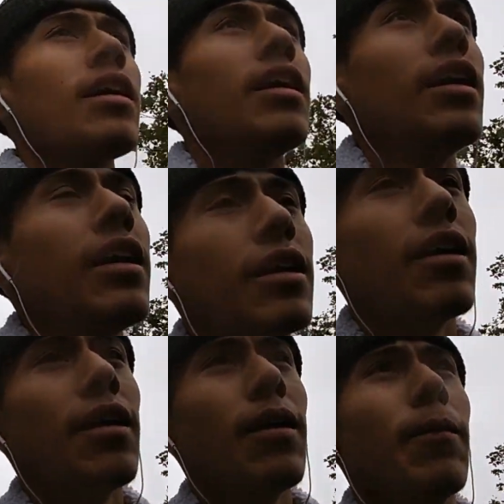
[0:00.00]

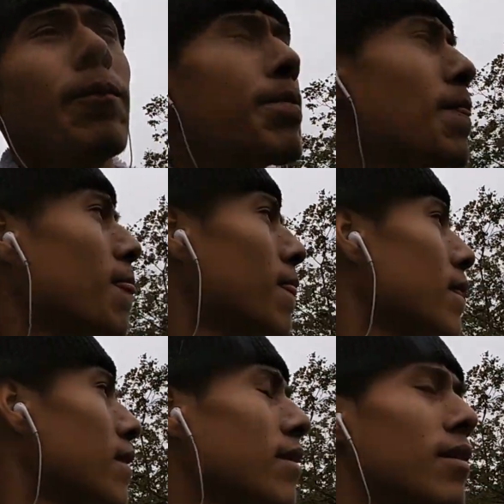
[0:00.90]

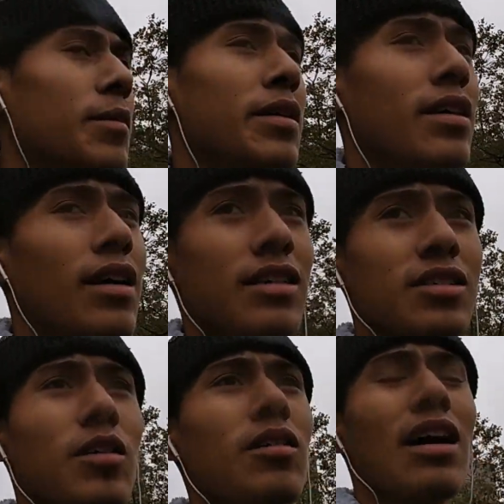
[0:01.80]
Oh my god, it's
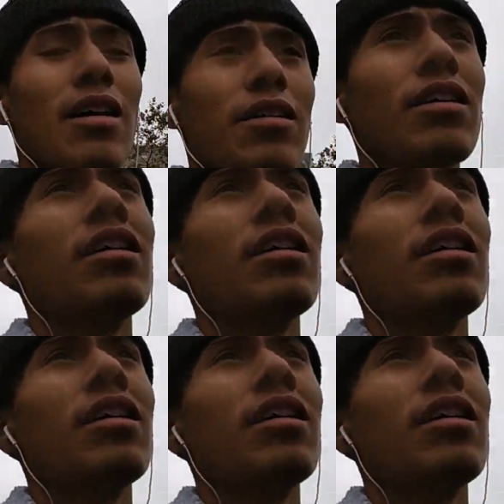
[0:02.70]
so loud.